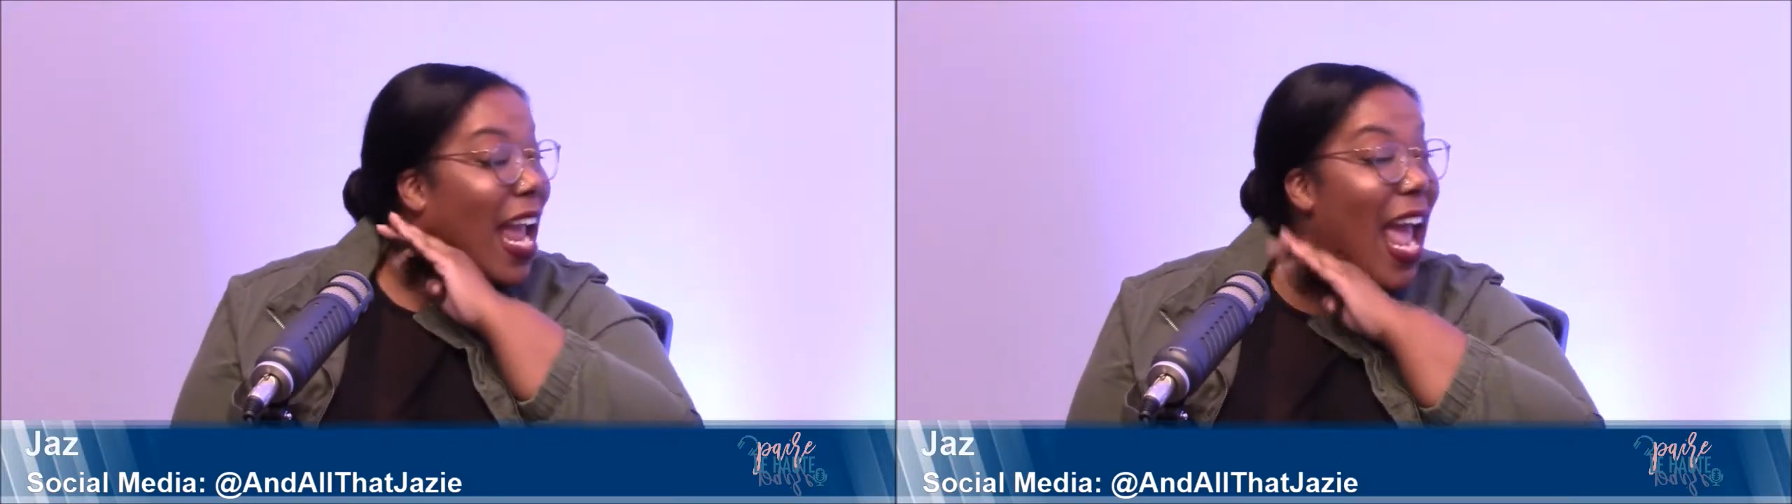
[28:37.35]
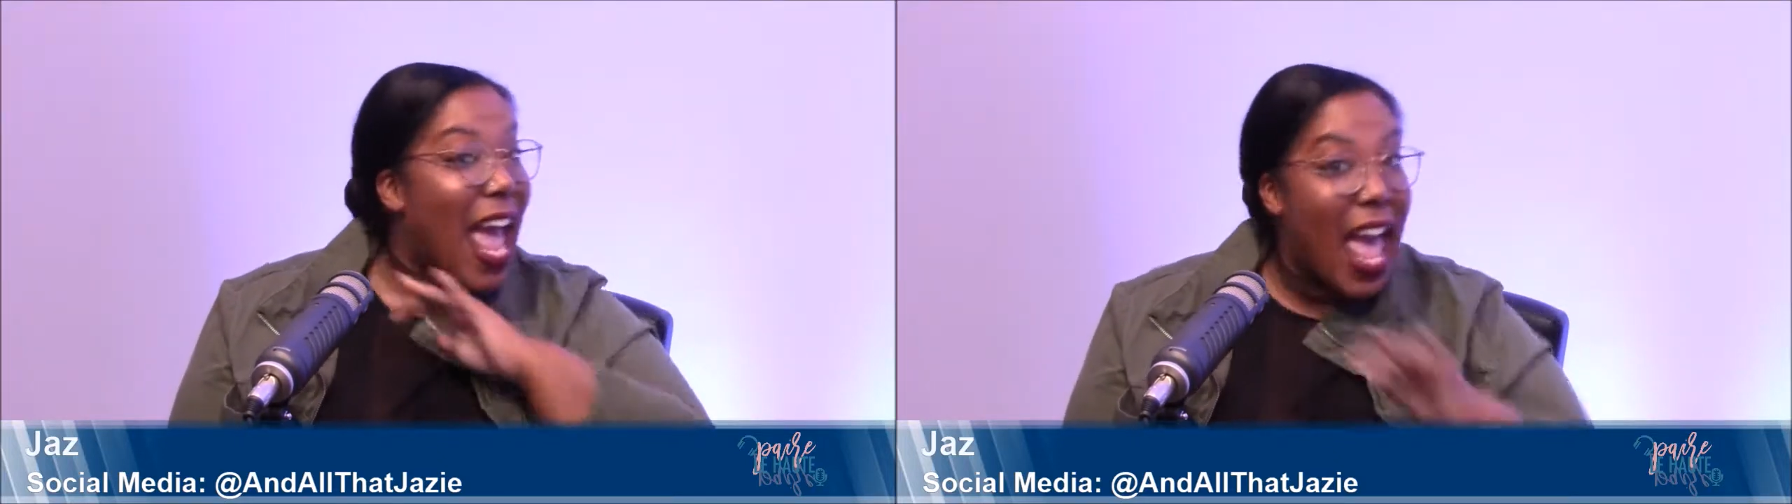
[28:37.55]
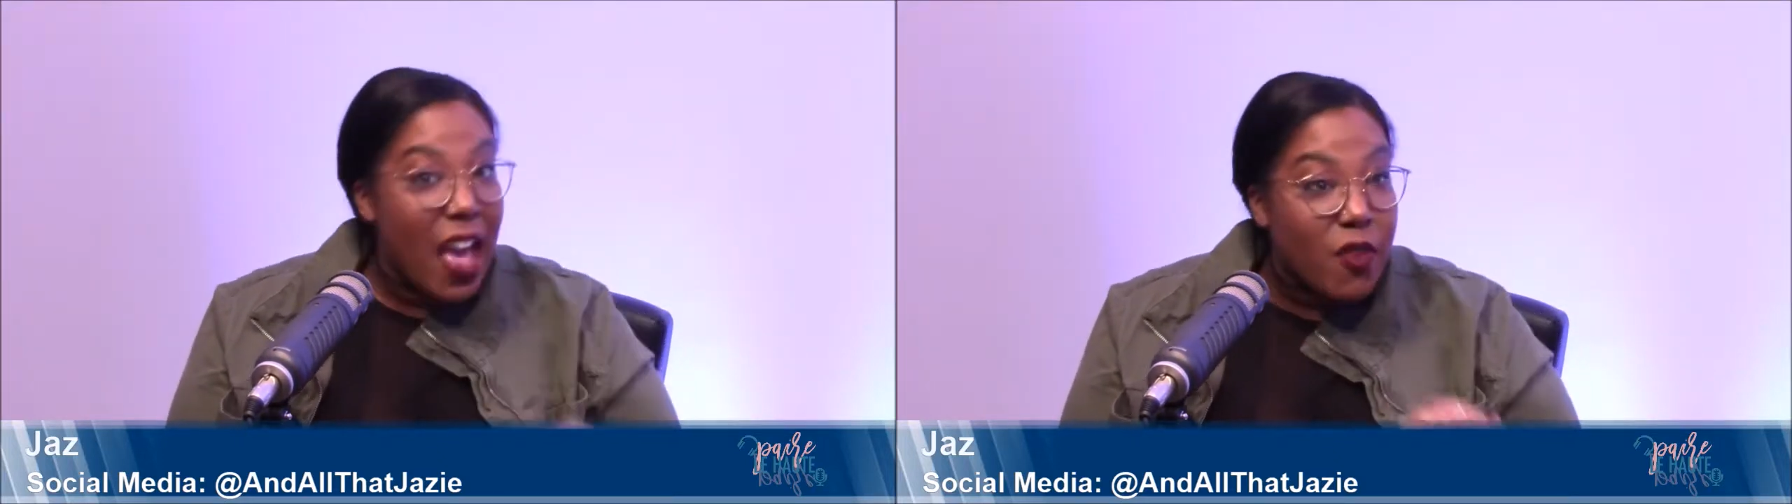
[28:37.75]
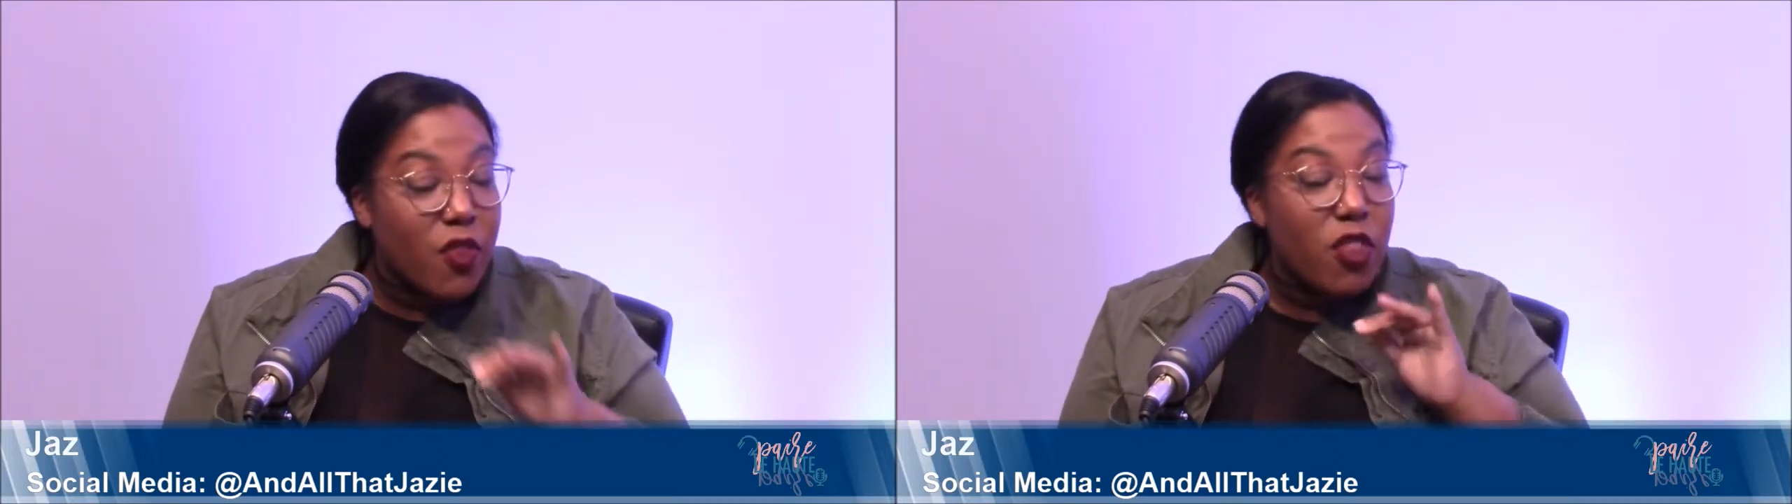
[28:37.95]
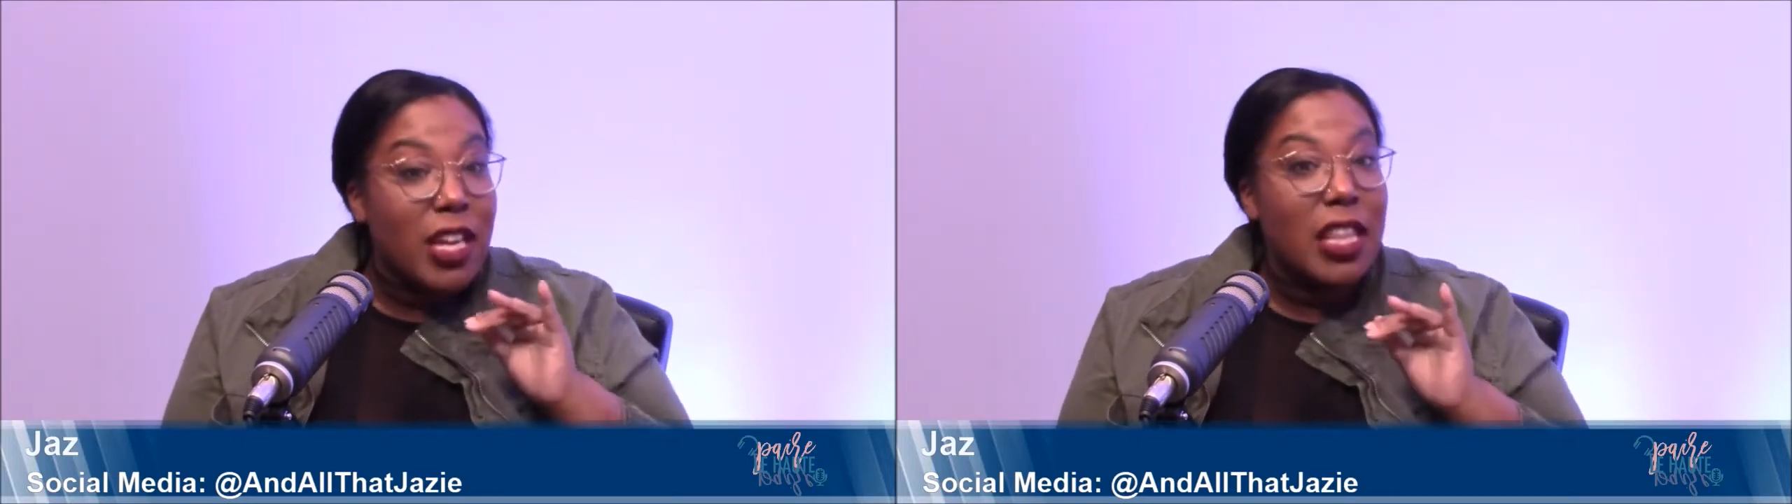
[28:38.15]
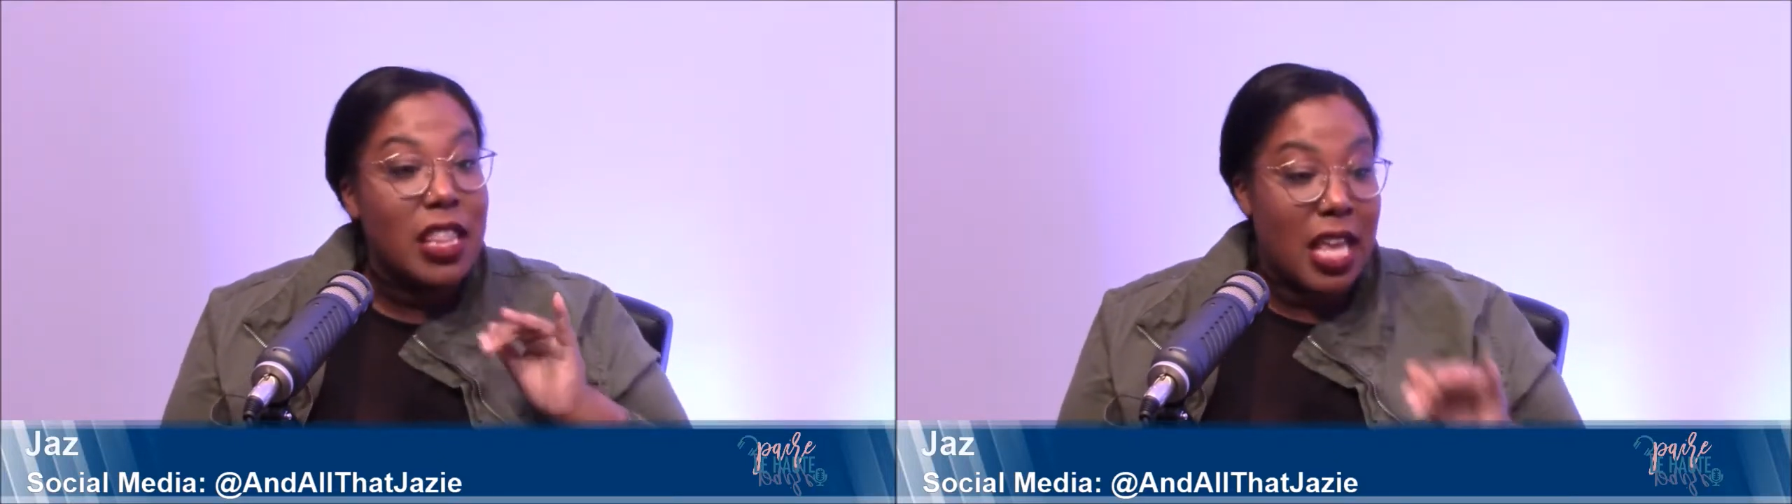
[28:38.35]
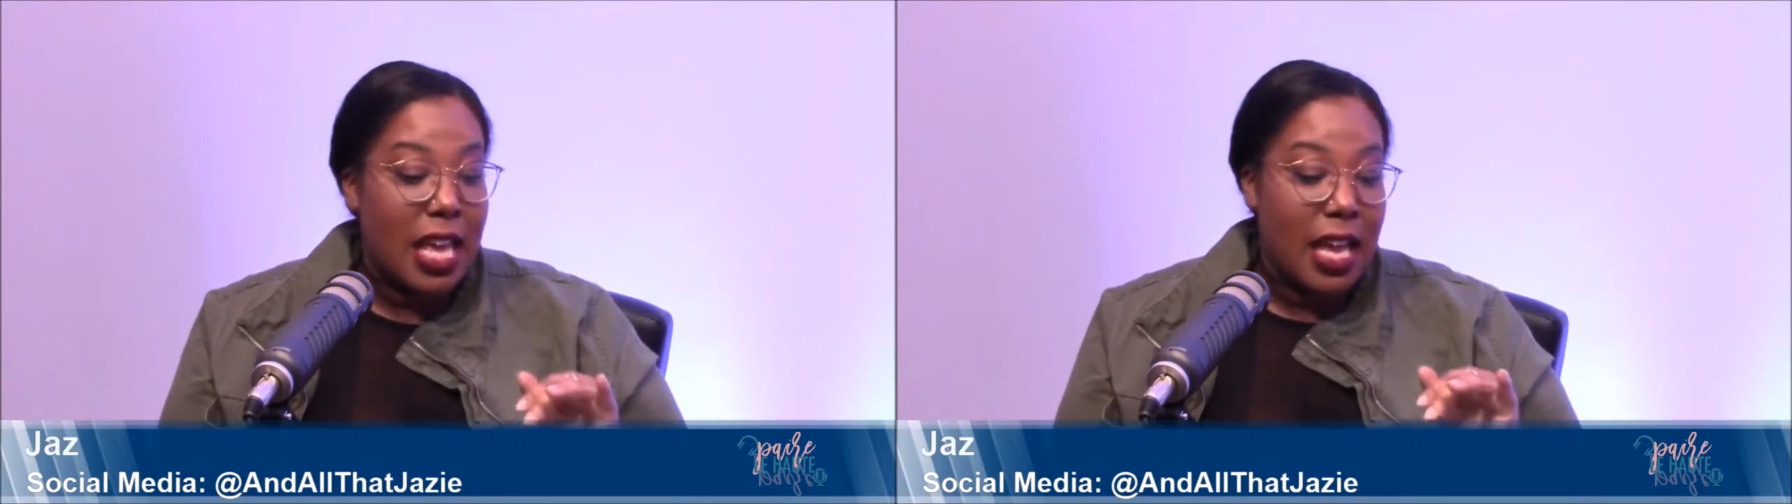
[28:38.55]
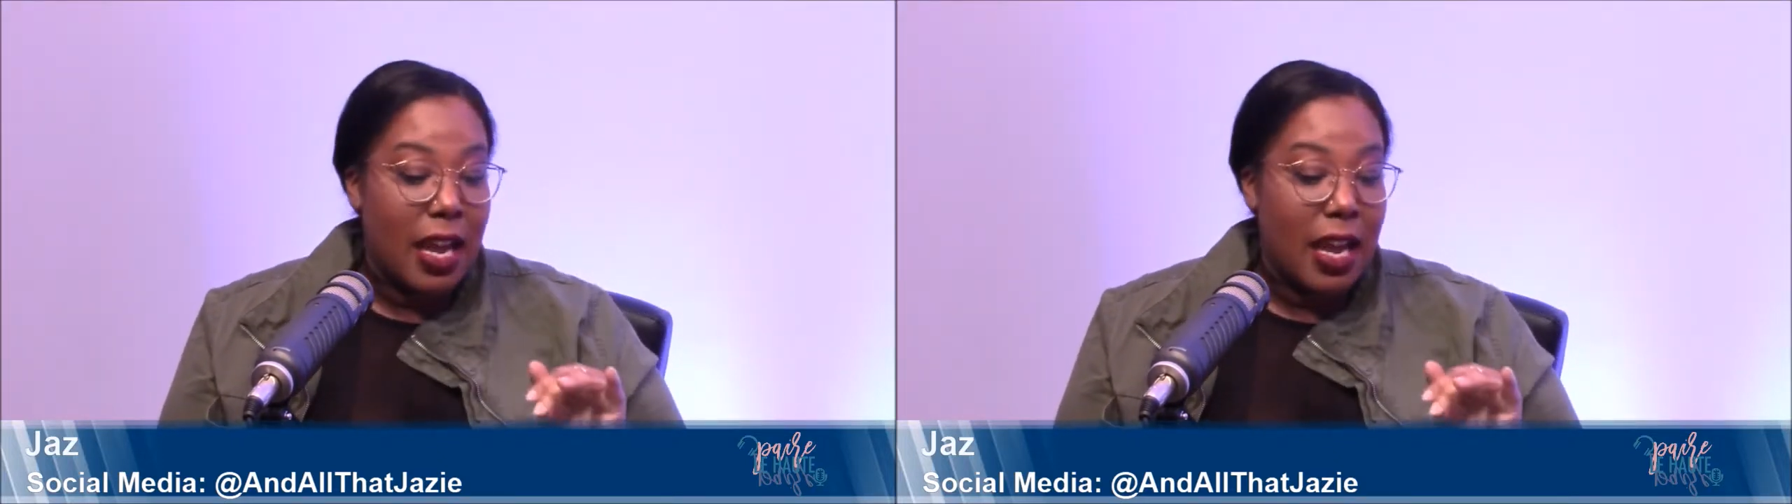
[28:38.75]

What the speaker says: everything.